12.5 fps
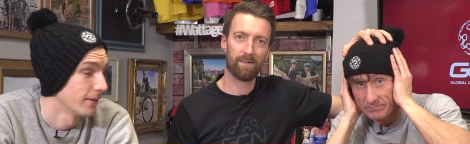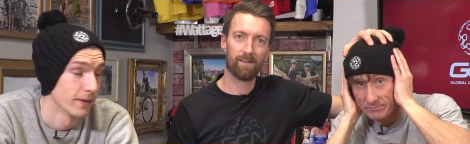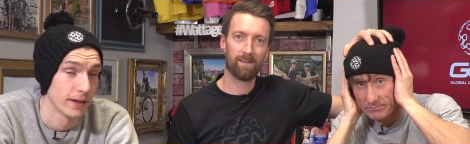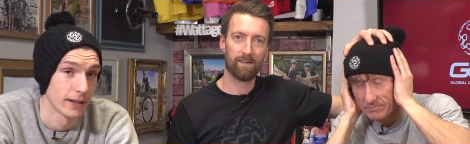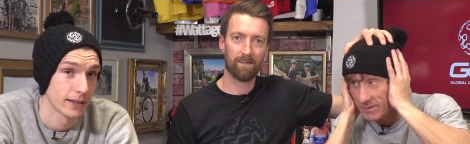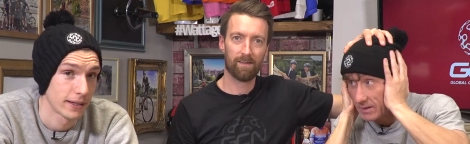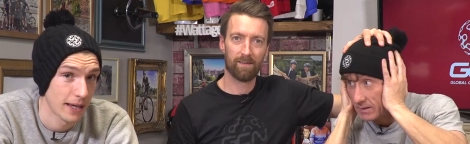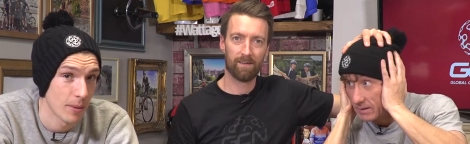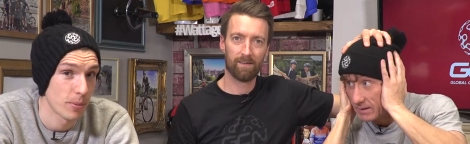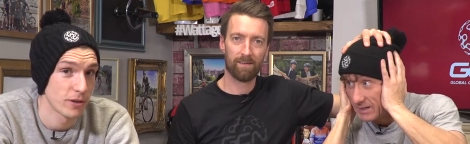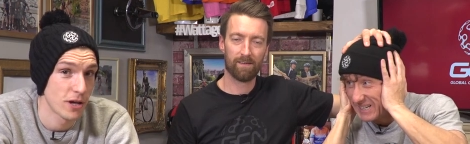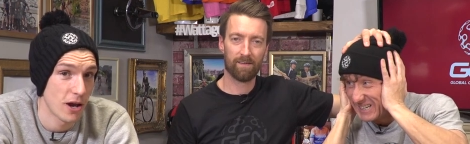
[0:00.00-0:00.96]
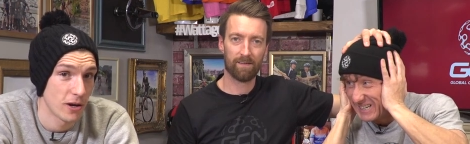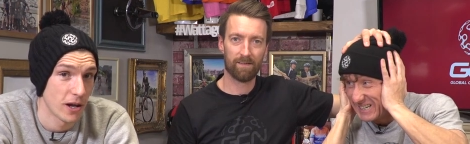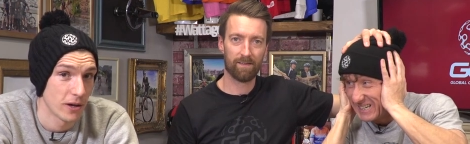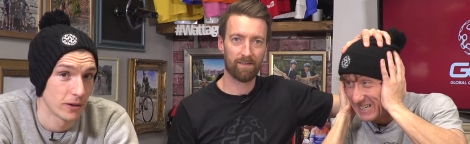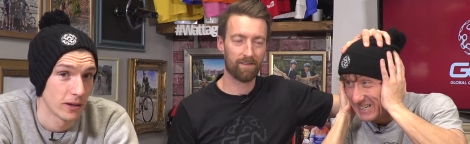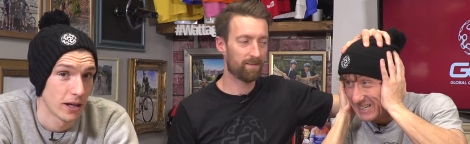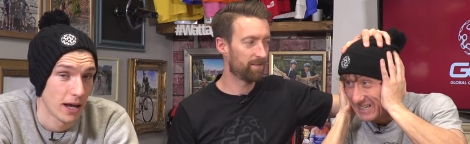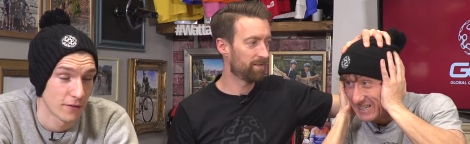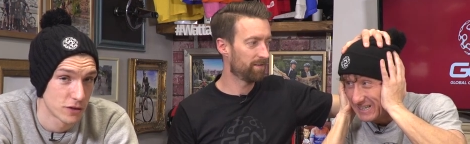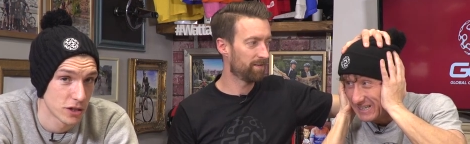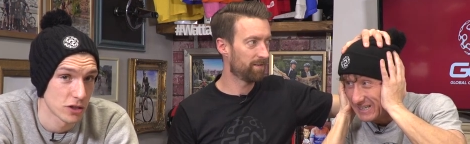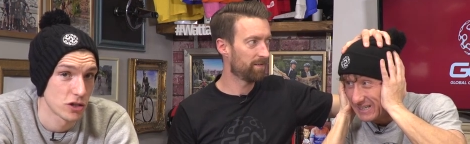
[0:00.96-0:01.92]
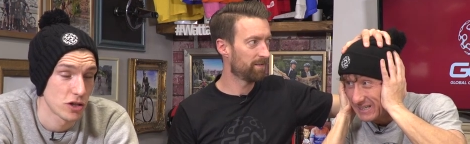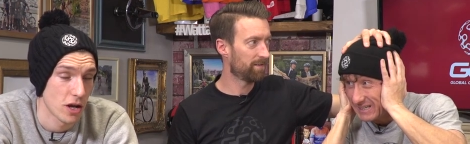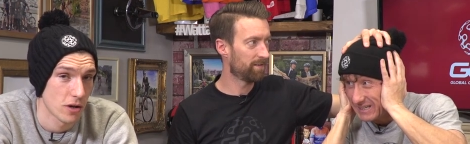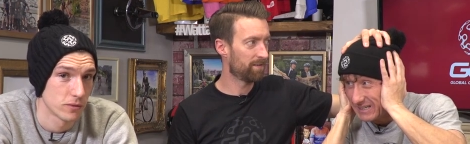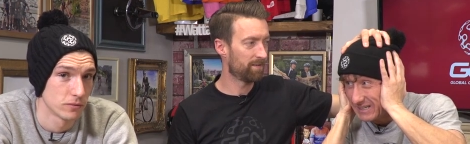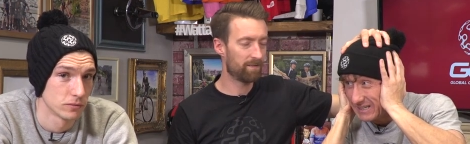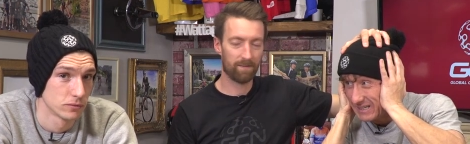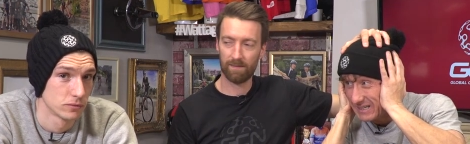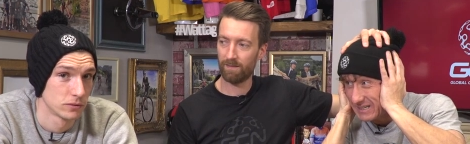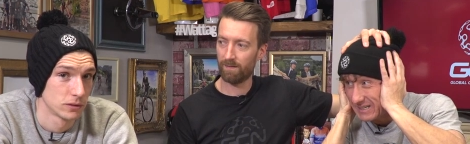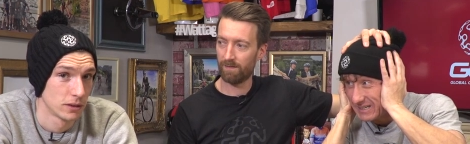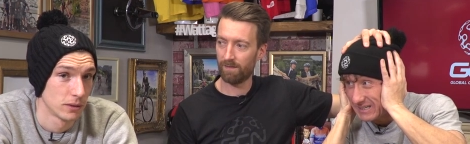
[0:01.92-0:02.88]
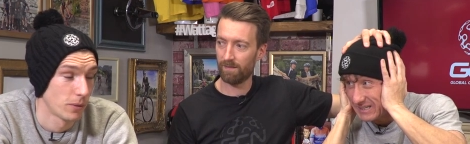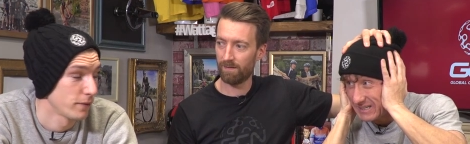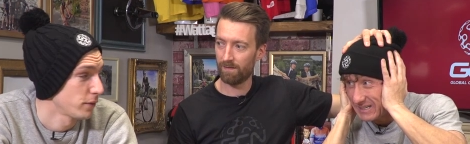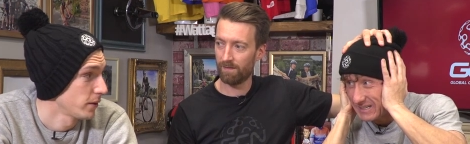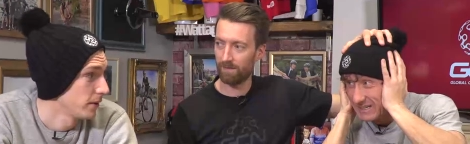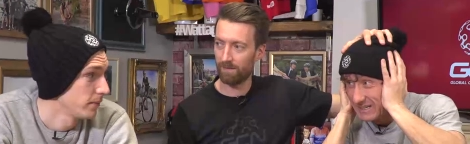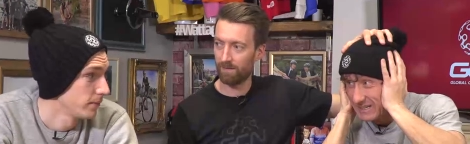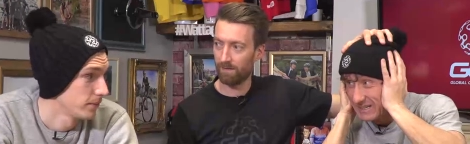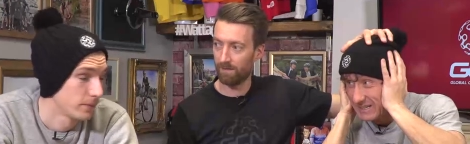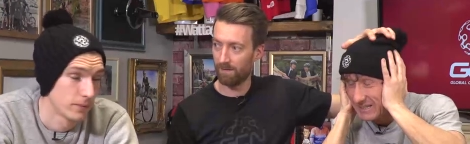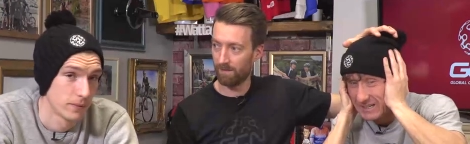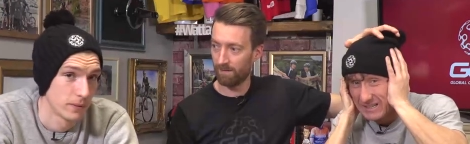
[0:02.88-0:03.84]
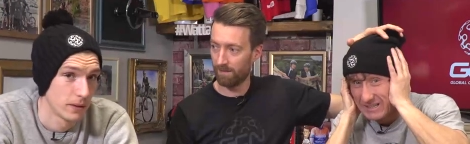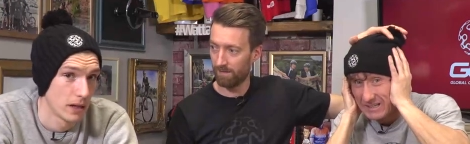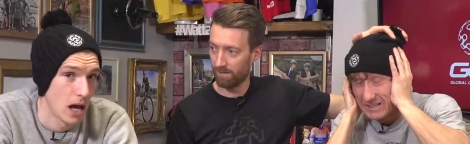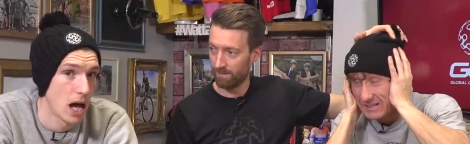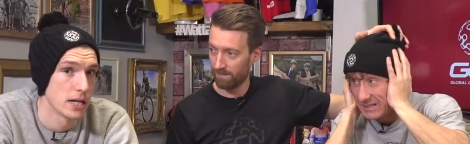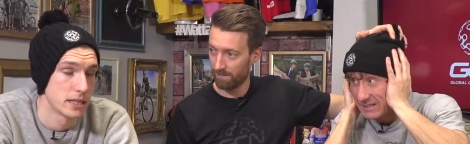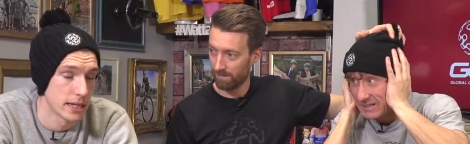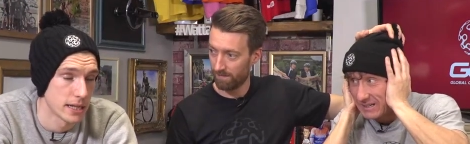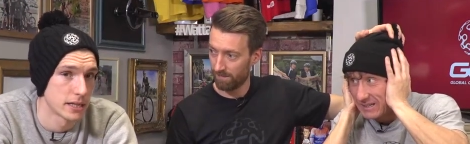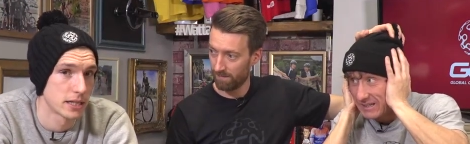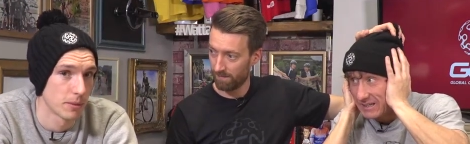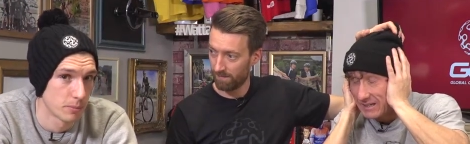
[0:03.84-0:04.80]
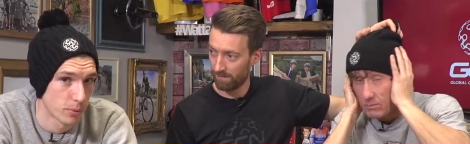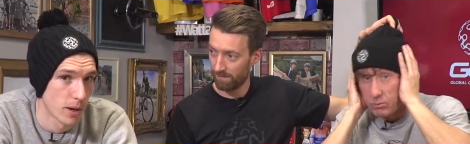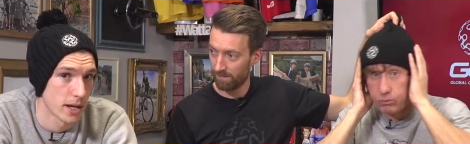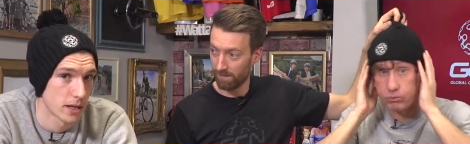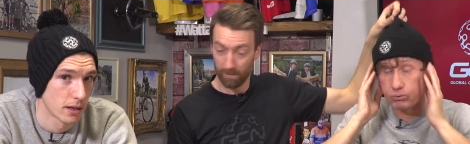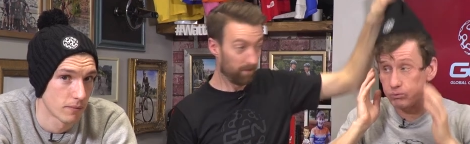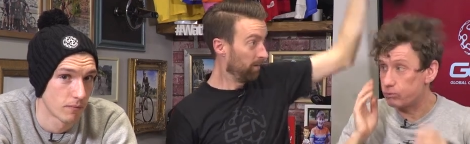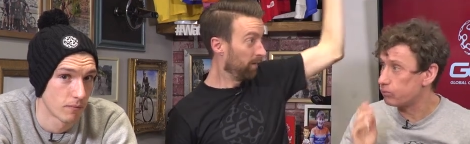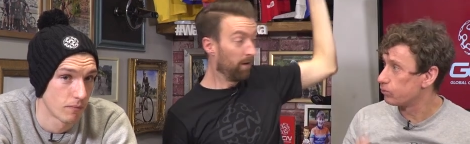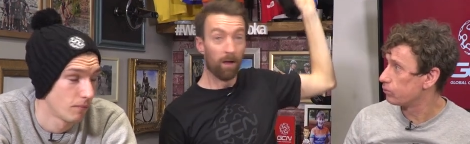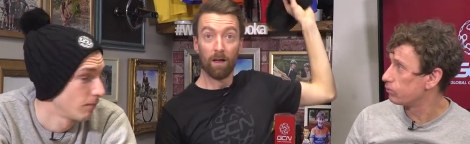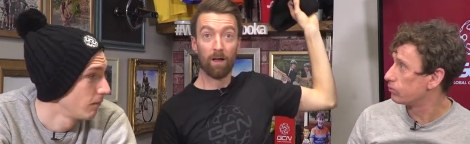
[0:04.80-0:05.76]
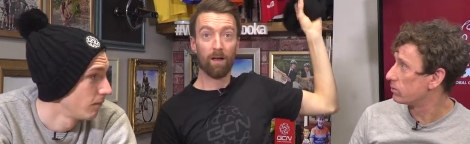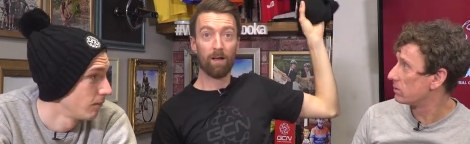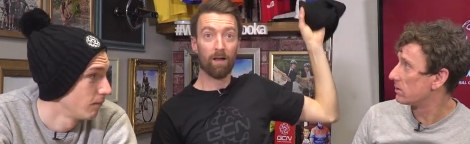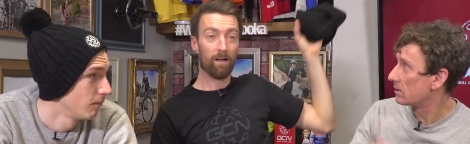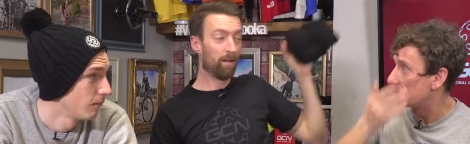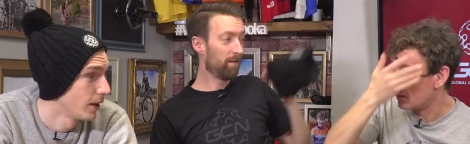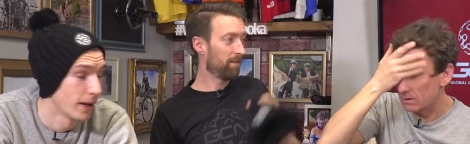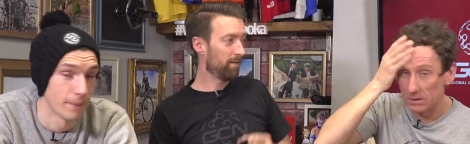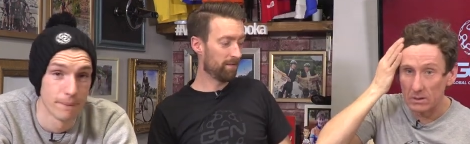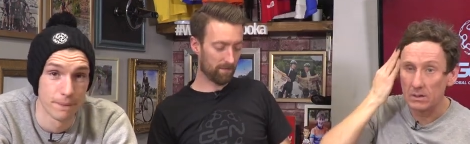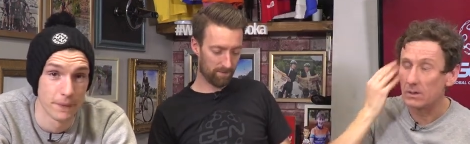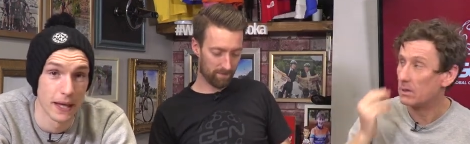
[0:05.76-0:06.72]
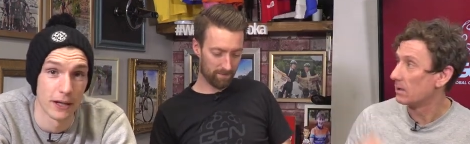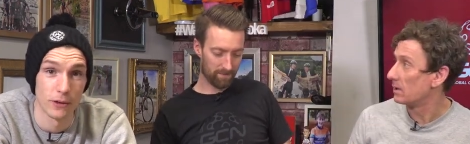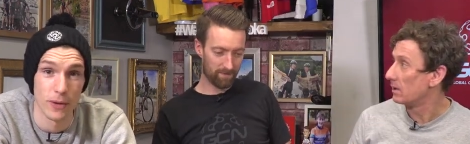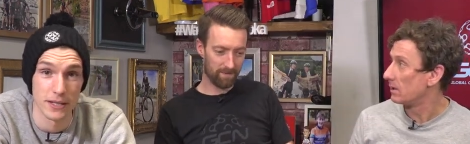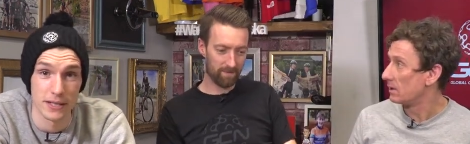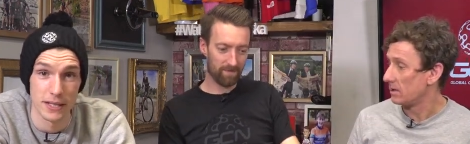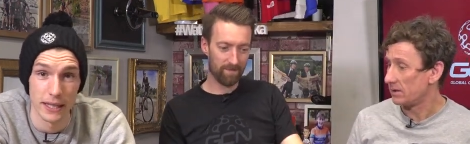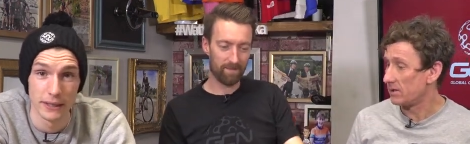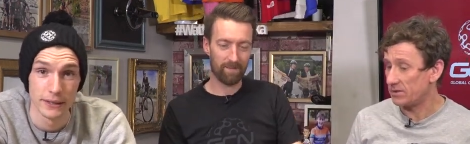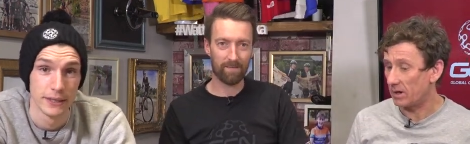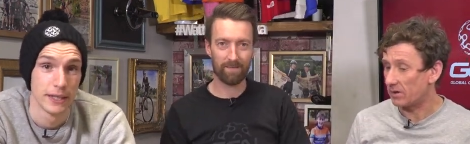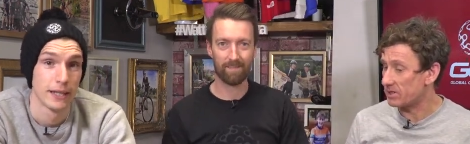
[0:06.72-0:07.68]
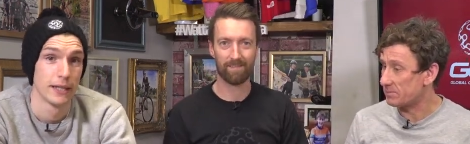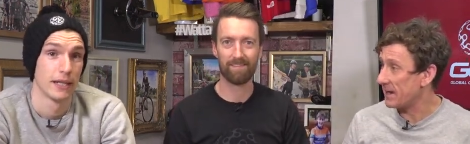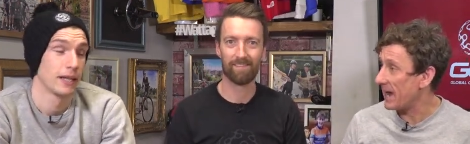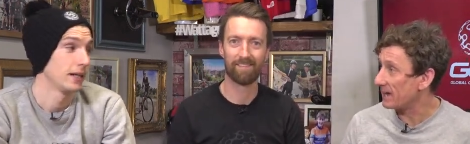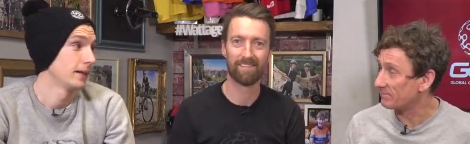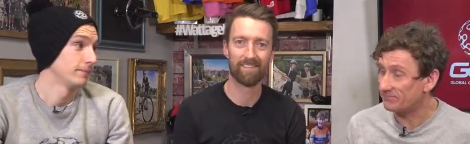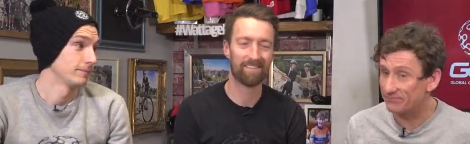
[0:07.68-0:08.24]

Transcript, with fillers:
Speaker 1: All right, Campagnolo have just shown, wait for it, a disc brake. I know, yeah, crazy, isn't it? Couldn't hold on to my hat.